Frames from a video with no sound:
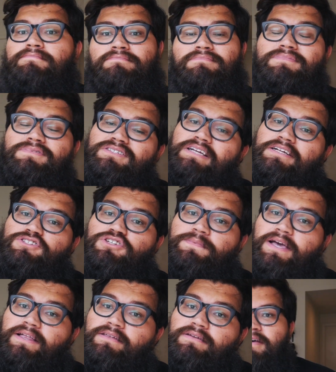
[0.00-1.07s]
it's not too
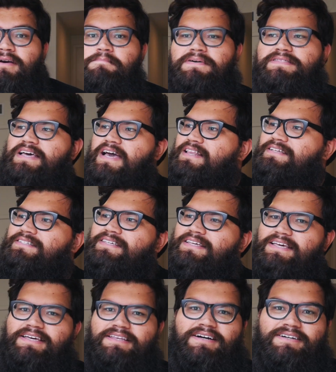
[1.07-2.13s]
bad. But that is
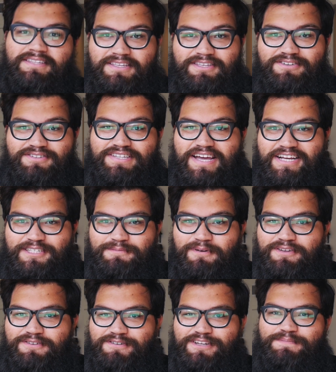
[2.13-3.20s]
it on the
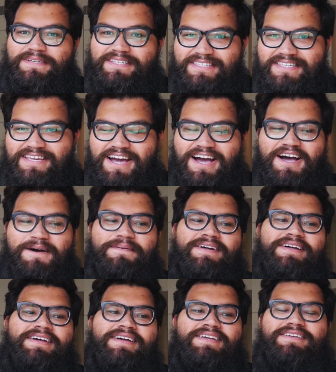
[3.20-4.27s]
UtechSmart USB-C hub.
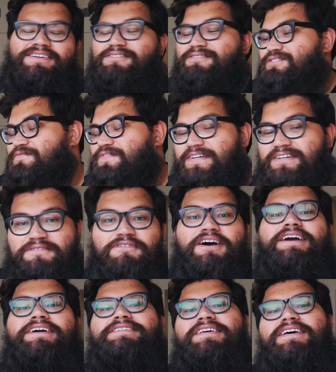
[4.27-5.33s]
It's a fun
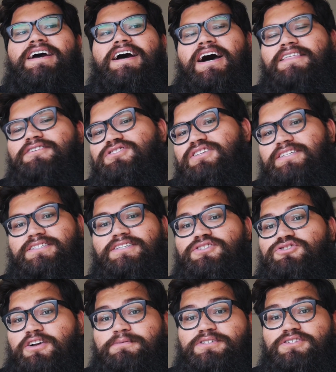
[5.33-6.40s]
device. There's links in the
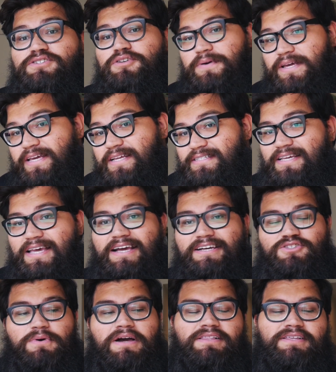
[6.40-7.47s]
description to it, as
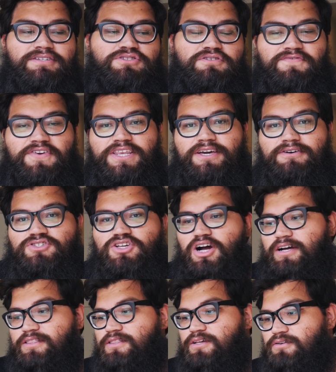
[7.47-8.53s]
well as to videos
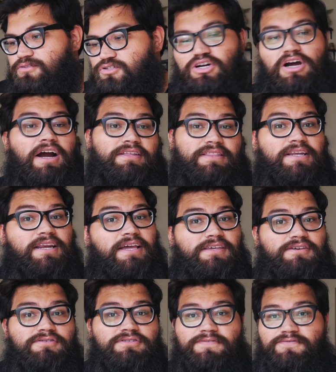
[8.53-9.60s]
on their dock that I
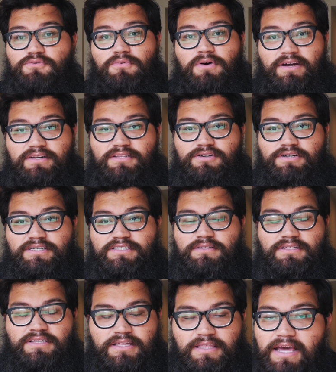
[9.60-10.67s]
use if you wanted to look into
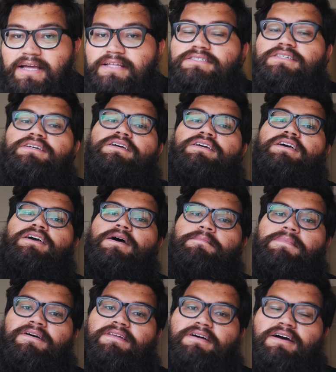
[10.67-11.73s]
something like that.
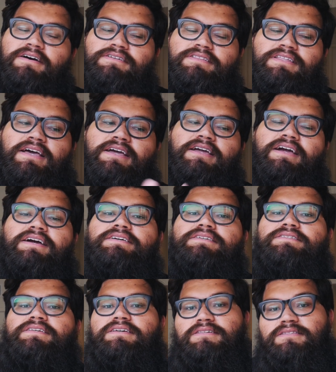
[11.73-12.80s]
But other than that,
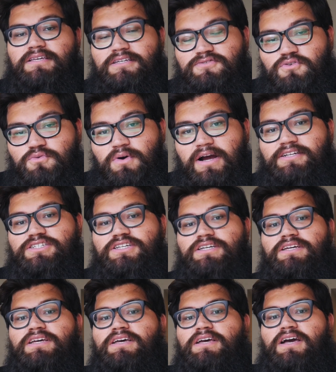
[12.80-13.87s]
guys, thanks for
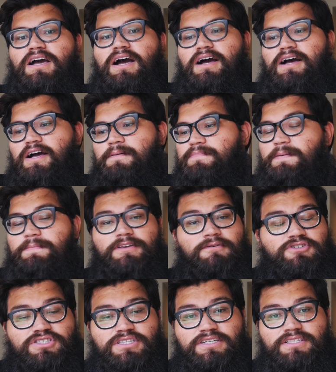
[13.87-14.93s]
watching. Let me know
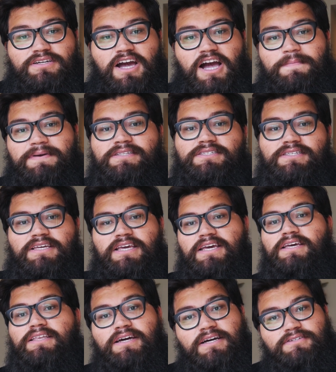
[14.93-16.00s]
what you think in the comments,
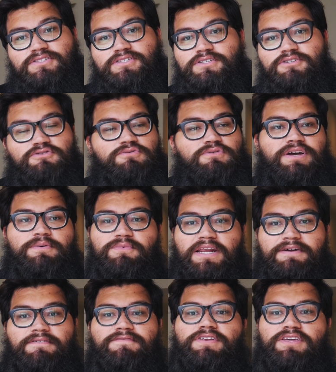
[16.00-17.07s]
and I'll see you in
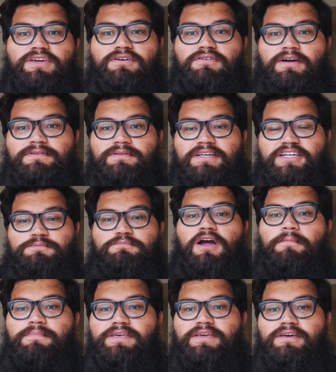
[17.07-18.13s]
whatever video comes up next.
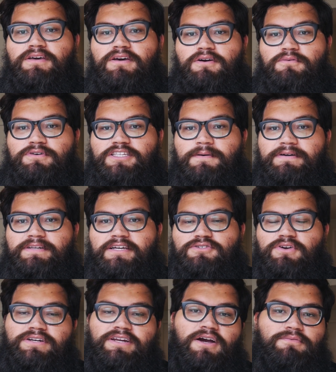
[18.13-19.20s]
Probably what's on my desk
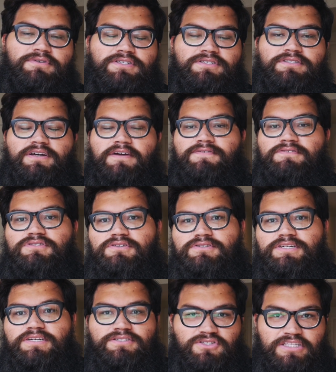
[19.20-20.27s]
right now, which is the iPhone
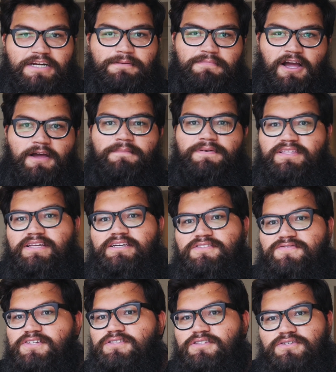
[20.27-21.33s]
13. So that'll probably be the next
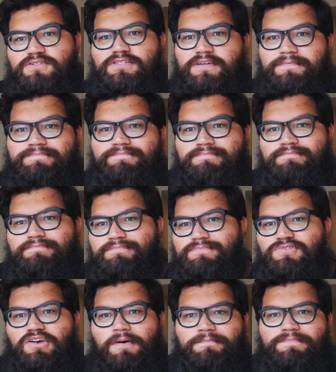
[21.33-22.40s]
video that you see.
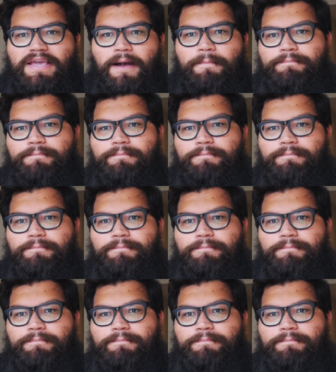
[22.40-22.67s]
So, yeah.